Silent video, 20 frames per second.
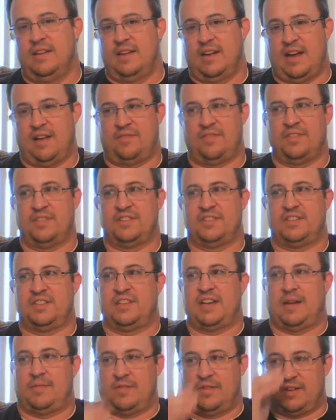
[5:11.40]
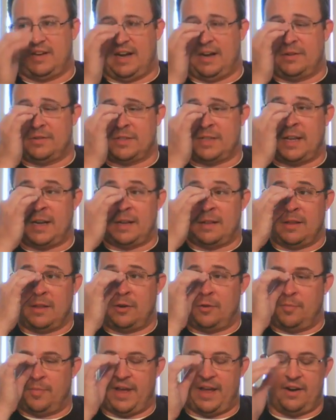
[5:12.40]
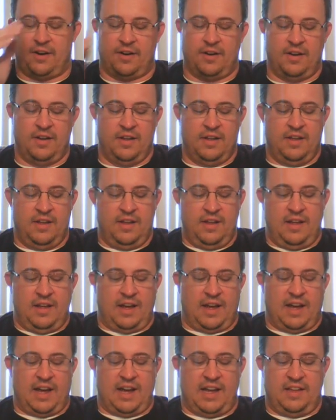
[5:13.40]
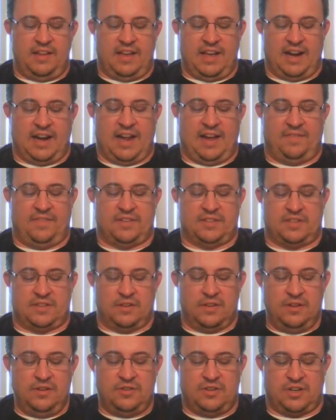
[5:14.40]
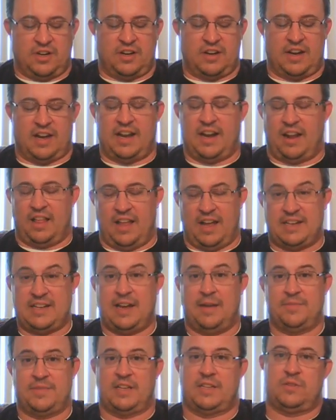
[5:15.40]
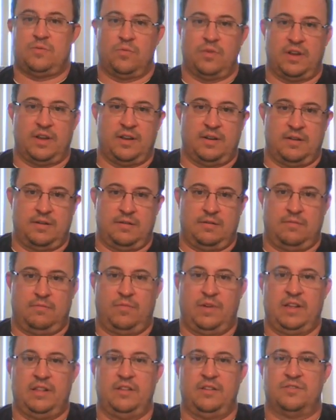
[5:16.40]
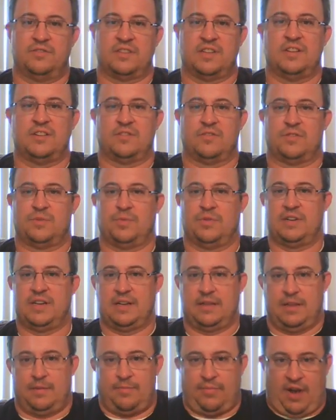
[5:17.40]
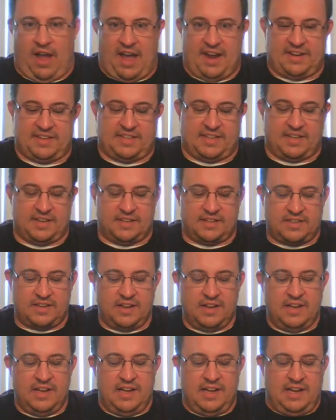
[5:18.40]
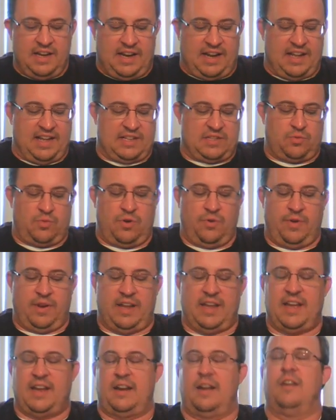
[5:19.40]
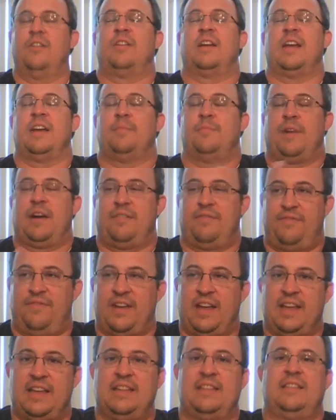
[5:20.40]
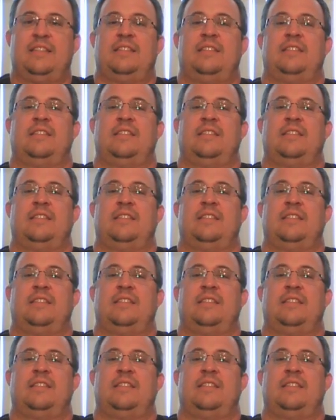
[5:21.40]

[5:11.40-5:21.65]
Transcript: after this, the chapter titles get a little better. You kind of have the solution, and a lot of times that's when we lose interest, particularly Protestants. That's where we get, okay, by faith,